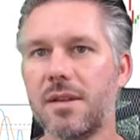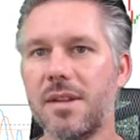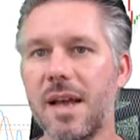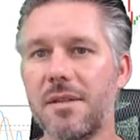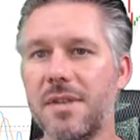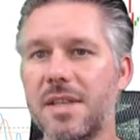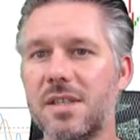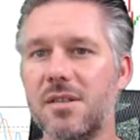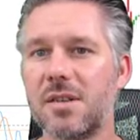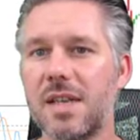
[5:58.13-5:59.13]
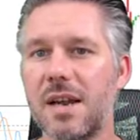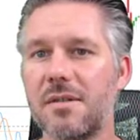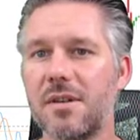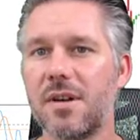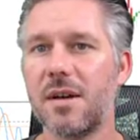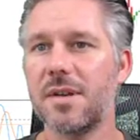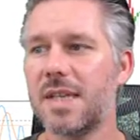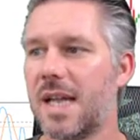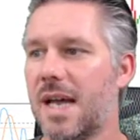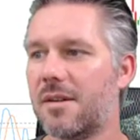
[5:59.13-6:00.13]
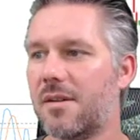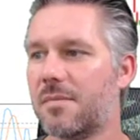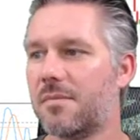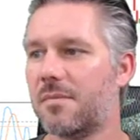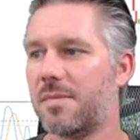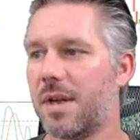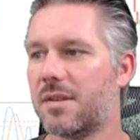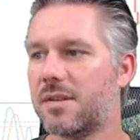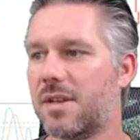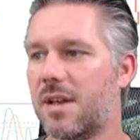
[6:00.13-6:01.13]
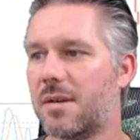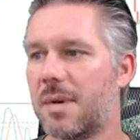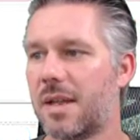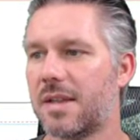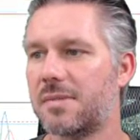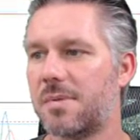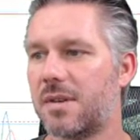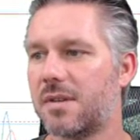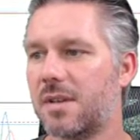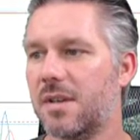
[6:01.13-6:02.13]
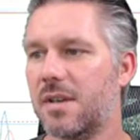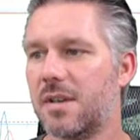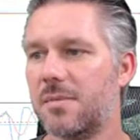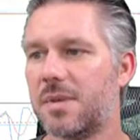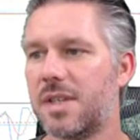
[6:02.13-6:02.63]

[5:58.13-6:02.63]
Now this could carry on going down. I'm a bit uncertain about this because the